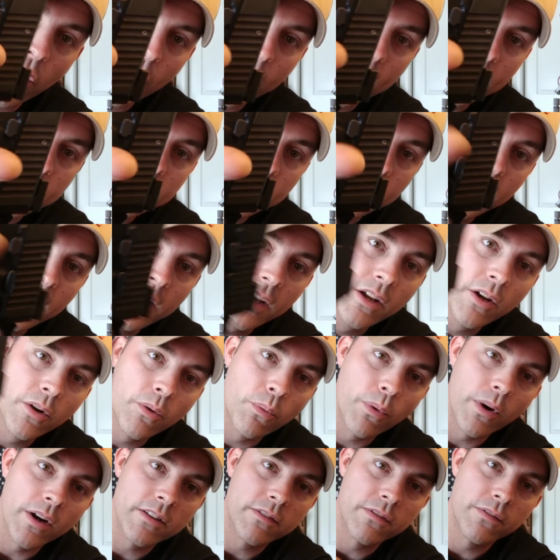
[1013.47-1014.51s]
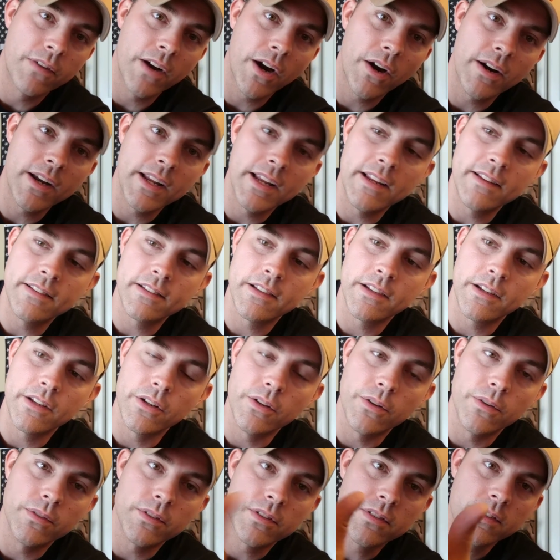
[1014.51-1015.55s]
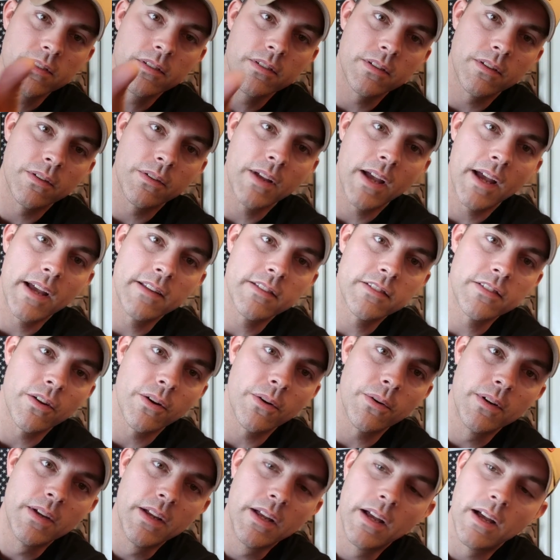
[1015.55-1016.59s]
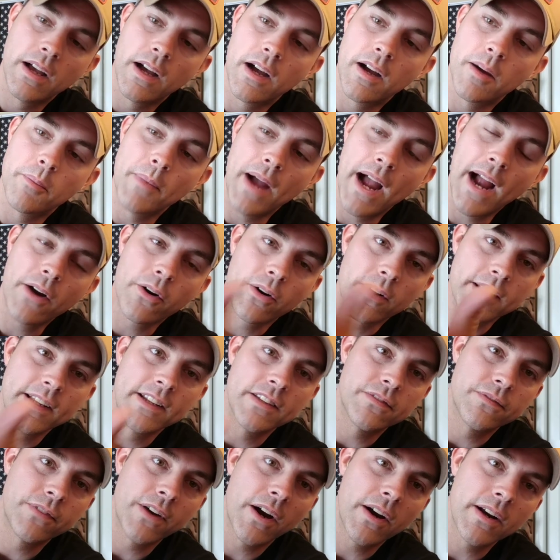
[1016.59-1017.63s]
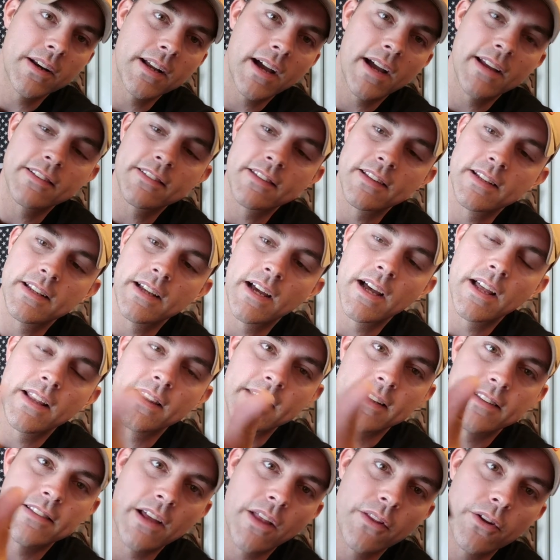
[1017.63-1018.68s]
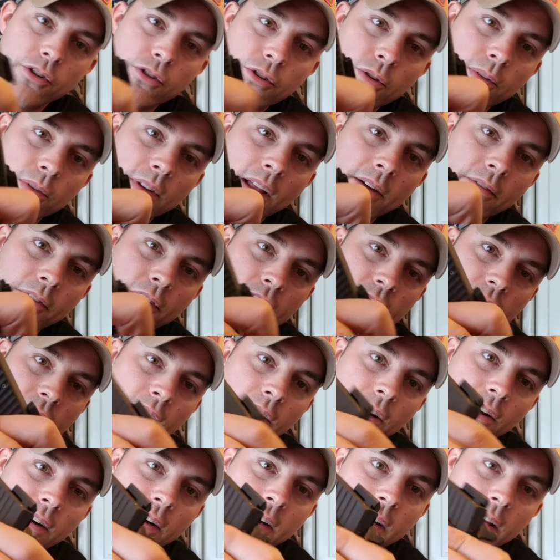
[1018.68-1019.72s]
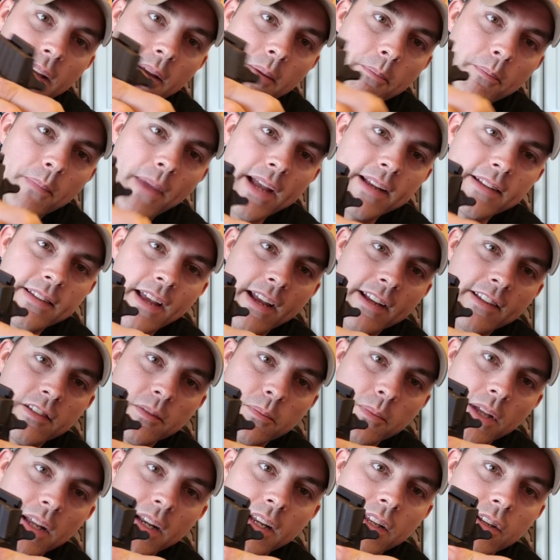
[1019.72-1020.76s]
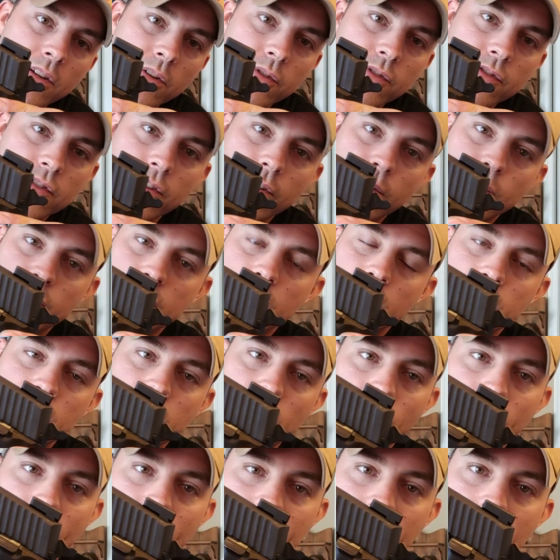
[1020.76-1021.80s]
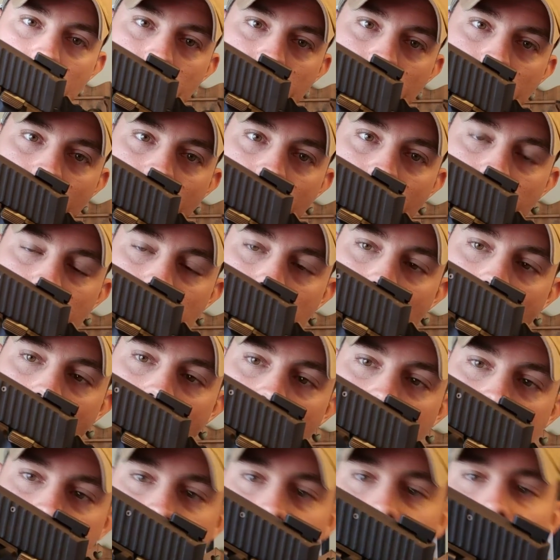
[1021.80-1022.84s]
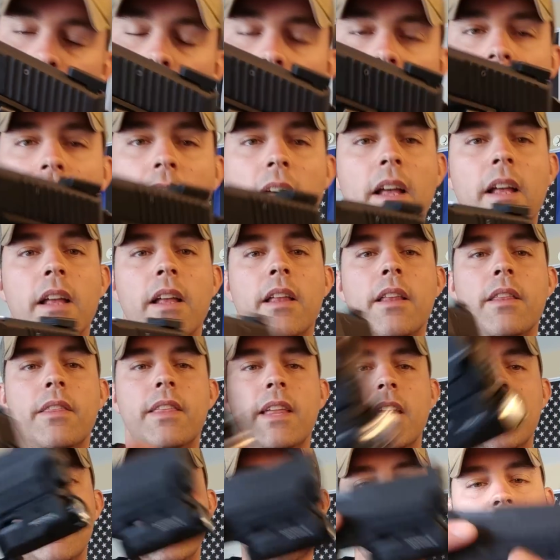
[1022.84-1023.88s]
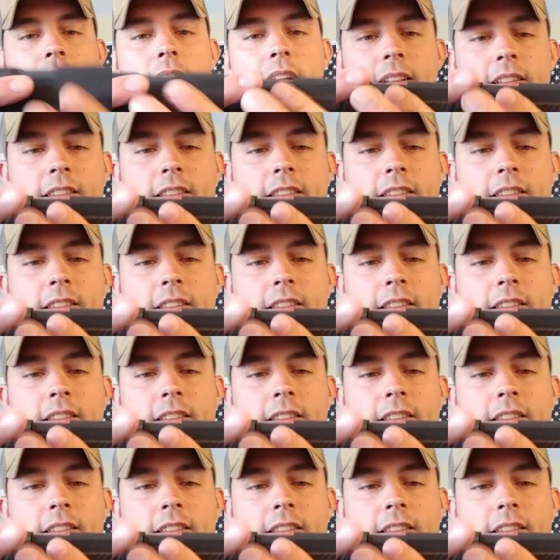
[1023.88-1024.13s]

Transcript: on it where it's very easy to use. Okay, so mag release, very nicely done. These other two levers here may take some getting used to. Just know that coming out of the box. The gun